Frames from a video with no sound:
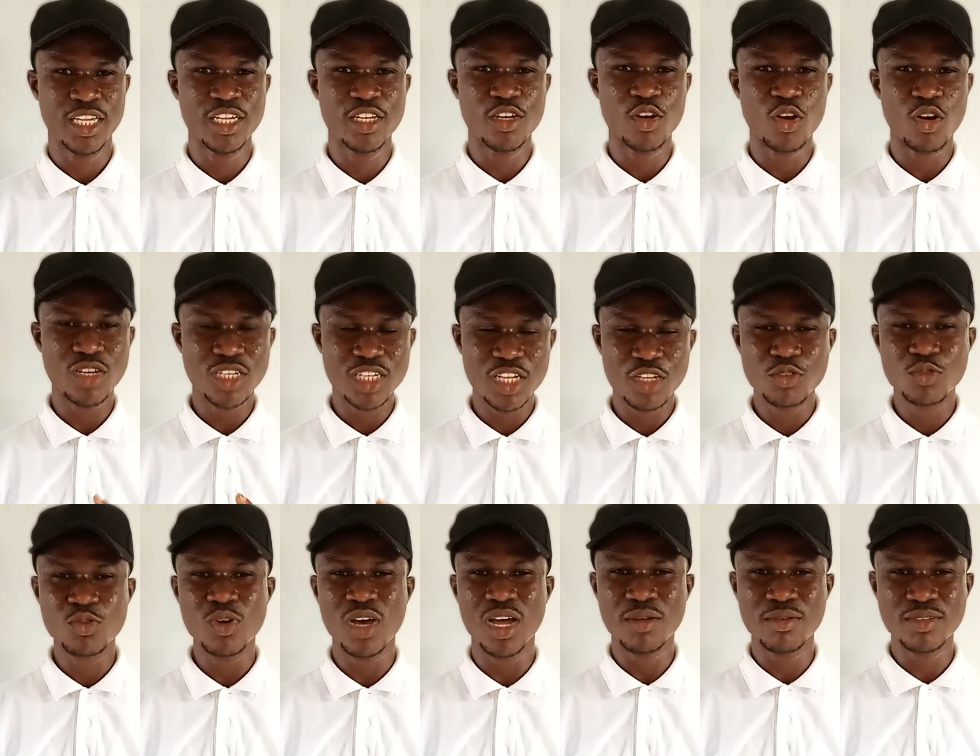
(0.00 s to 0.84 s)
in
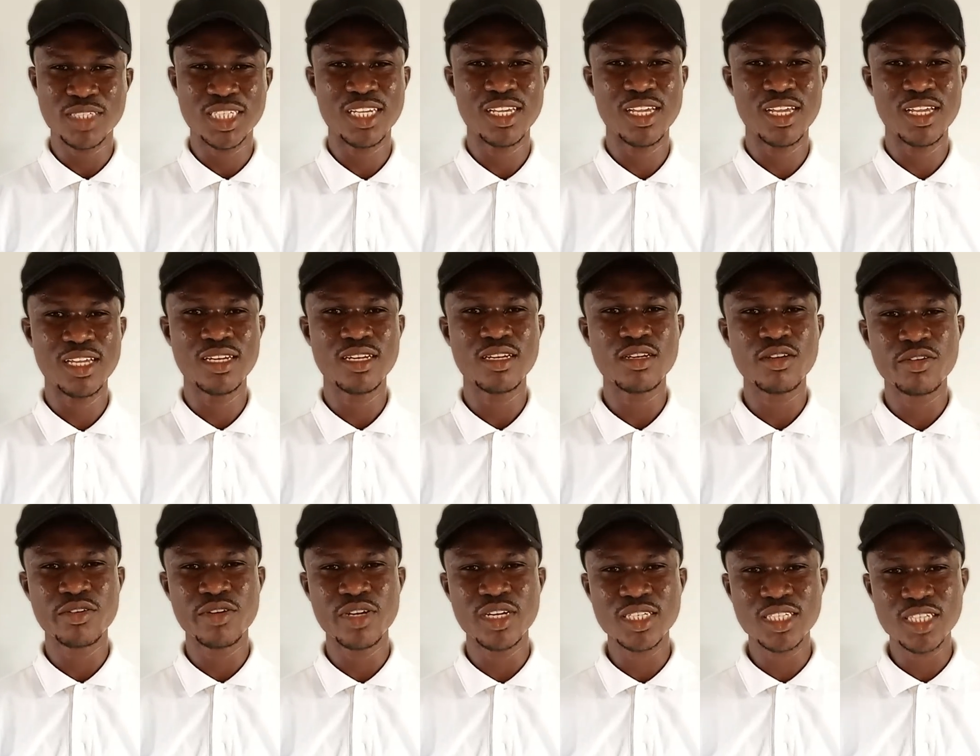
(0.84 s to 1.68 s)
order to
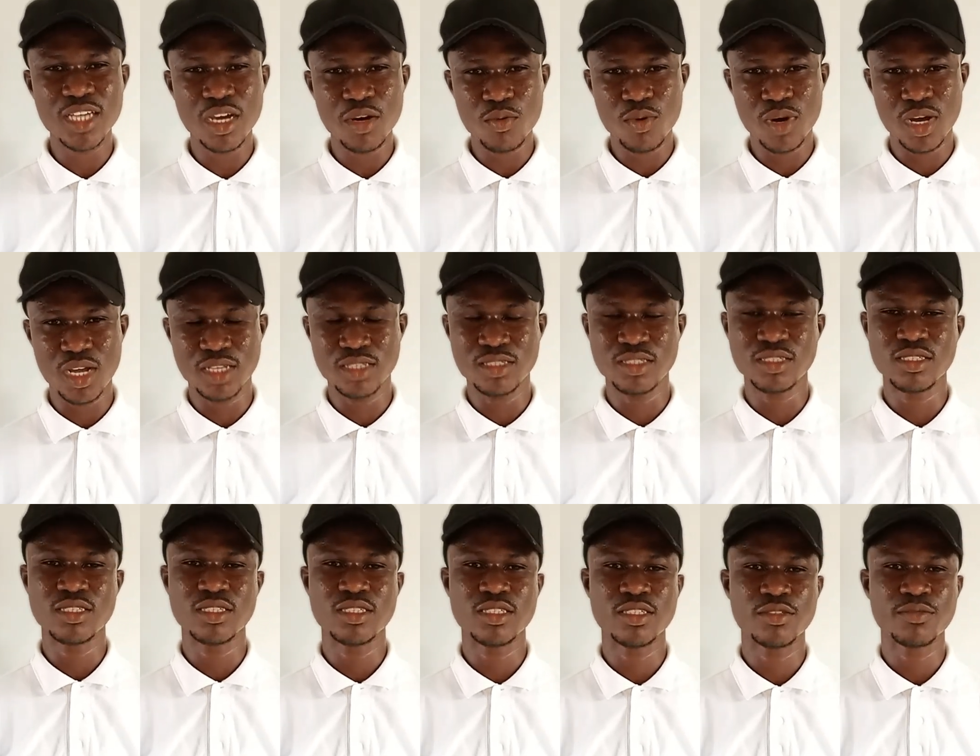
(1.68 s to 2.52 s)
obtain greater
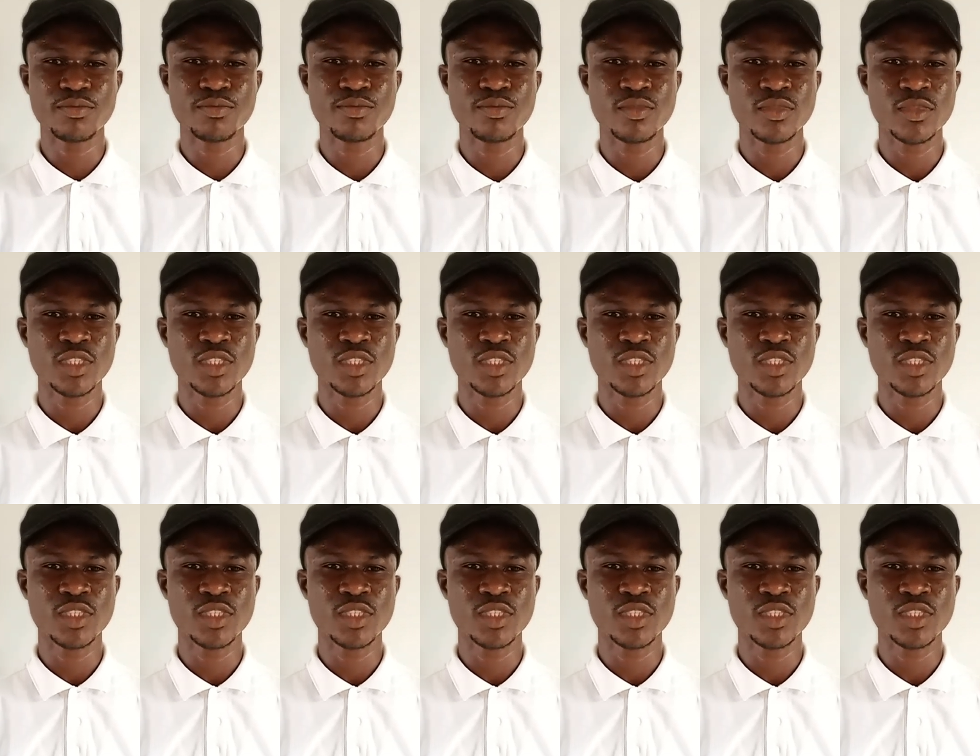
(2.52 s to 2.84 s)
ones.